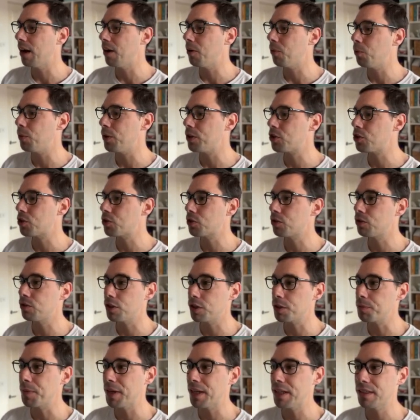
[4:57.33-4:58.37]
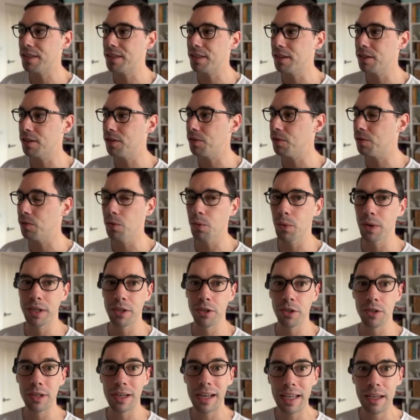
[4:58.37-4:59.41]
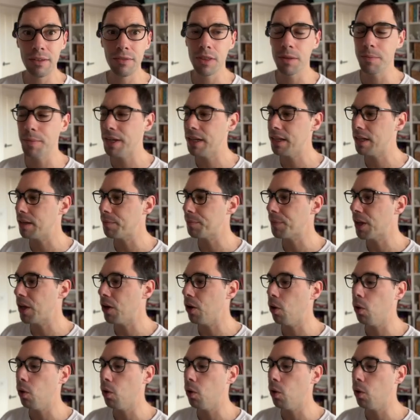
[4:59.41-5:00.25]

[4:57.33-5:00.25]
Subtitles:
which just means that when you leave the meeting,